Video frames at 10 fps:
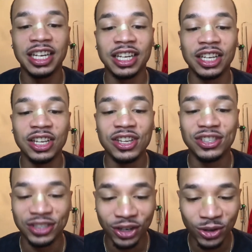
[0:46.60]

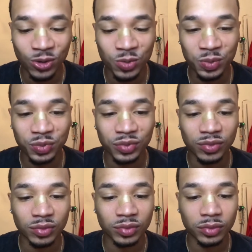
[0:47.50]
So
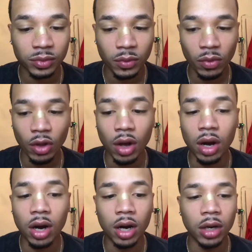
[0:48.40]

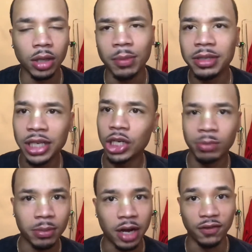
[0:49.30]
let me tell you about
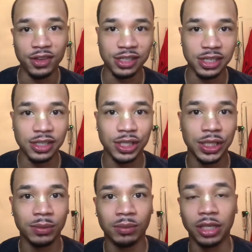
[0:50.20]
my visit,
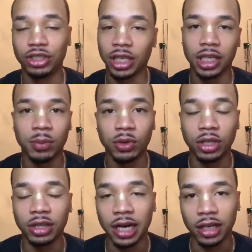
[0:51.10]
my checkup with the
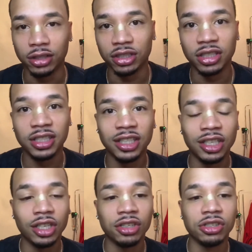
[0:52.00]
doctor.
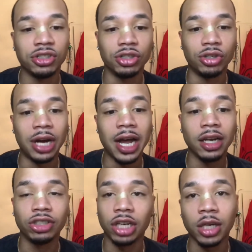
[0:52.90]
So I had a
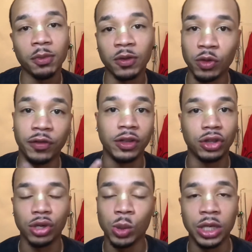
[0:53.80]
checkup within
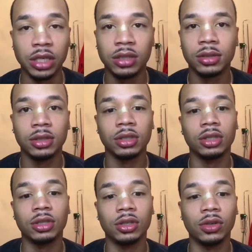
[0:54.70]
3 weeks.
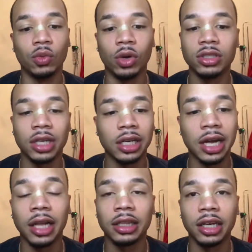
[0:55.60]
Once I
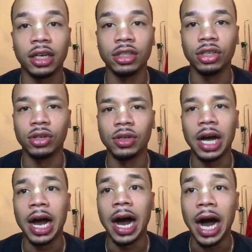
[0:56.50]
got there,
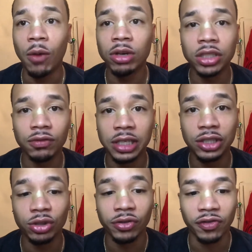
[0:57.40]
I wasn't really
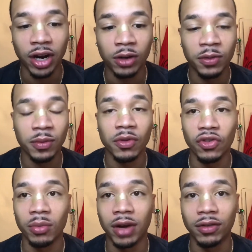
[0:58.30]
too frowned for
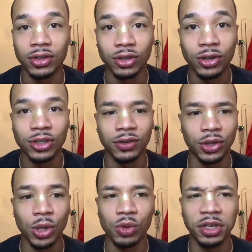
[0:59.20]
my results of 3
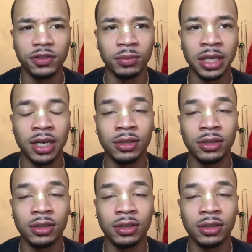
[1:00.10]
weeks from now.